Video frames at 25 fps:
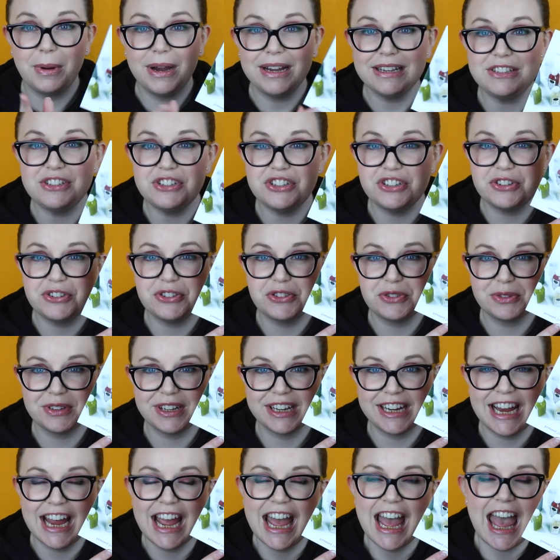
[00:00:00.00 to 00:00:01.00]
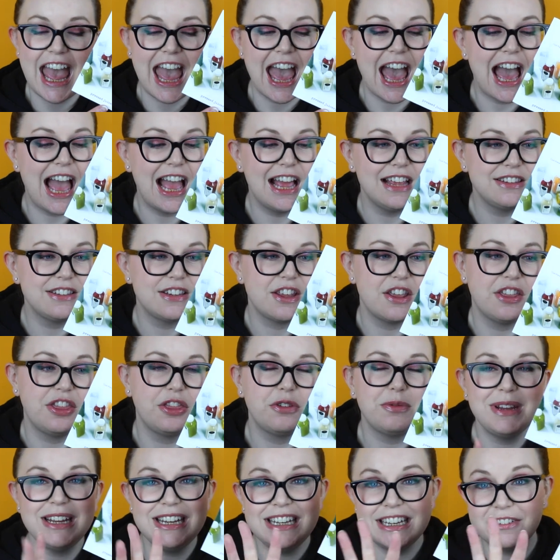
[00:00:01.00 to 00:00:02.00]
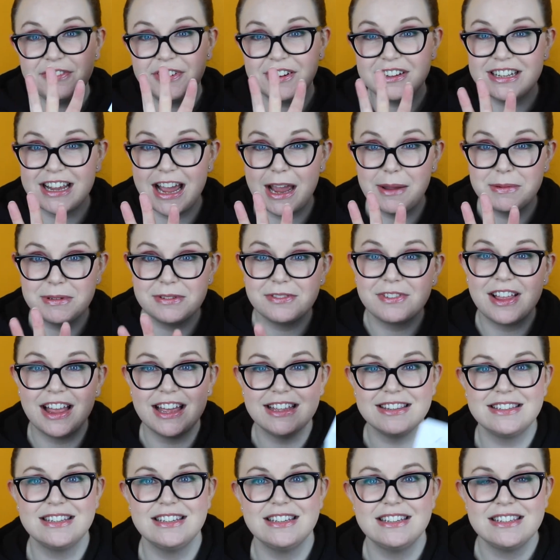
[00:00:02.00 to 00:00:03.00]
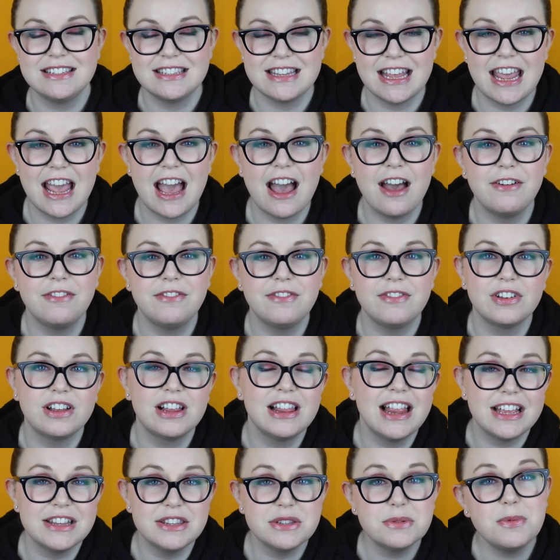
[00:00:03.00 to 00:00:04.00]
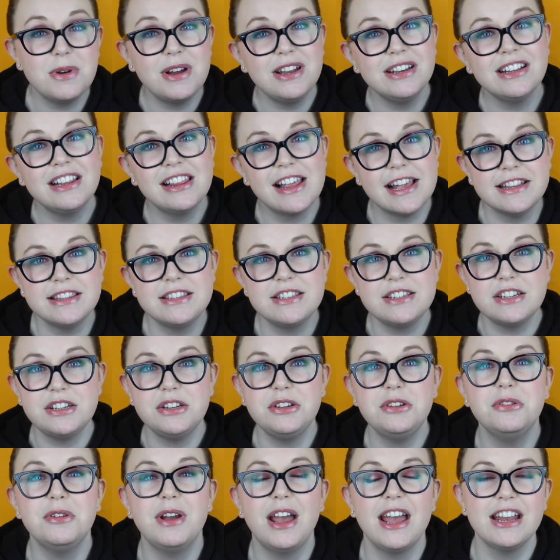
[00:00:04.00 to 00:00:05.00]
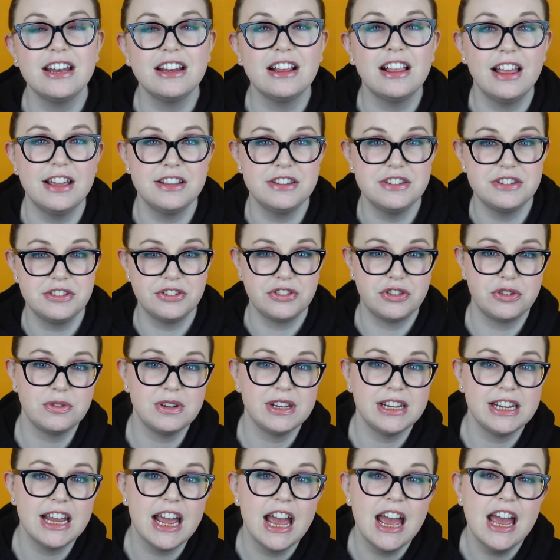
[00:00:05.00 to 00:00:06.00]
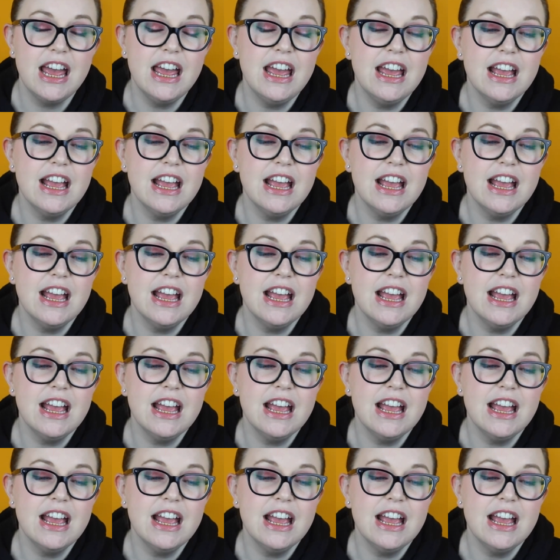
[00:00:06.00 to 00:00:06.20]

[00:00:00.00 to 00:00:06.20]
Pressed Juicery has 3 different types of cleanses. They have cleanse 1, cleanse 2, and cleanse 3.